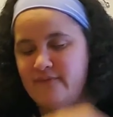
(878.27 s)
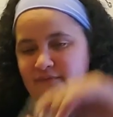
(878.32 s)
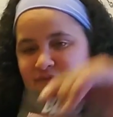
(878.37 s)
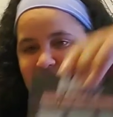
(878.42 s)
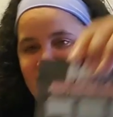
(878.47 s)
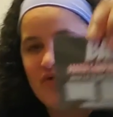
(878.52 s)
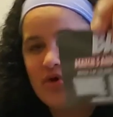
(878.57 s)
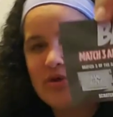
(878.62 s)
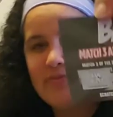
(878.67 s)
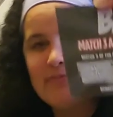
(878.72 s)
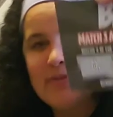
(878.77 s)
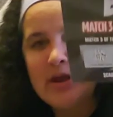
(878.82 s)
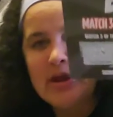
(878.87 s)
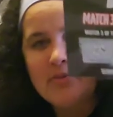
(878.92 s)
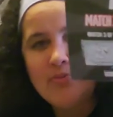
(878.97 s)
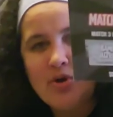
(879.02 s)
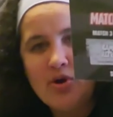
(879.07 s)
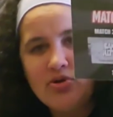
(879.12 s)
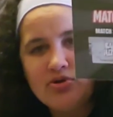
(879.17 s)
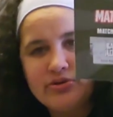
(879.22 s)
Free
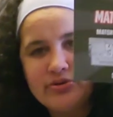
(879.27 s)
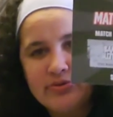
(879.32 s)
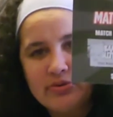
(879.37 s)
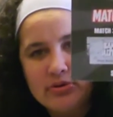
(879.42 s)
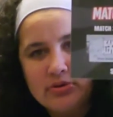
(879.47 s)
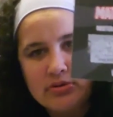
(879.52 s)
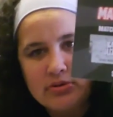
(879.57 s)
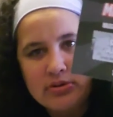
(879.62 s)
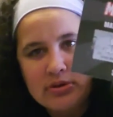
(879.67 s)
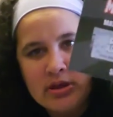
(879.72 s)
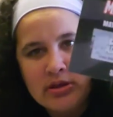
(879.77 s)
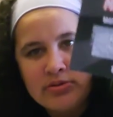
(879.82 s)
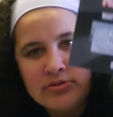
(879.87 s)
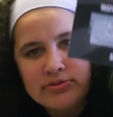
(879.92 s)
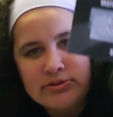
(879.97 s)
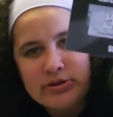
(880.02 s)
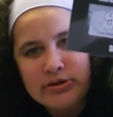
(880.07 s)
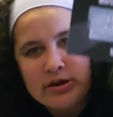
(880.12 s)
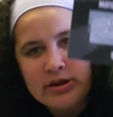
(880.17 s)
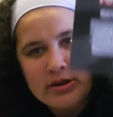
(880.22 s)
Bam Ultra. Can you
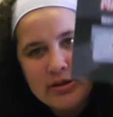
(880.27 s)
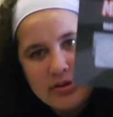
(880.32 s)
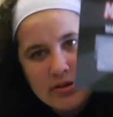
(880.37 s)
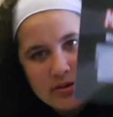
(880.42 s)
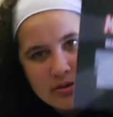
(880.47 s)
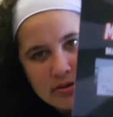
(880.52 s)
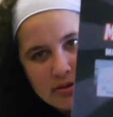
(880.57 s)
see that?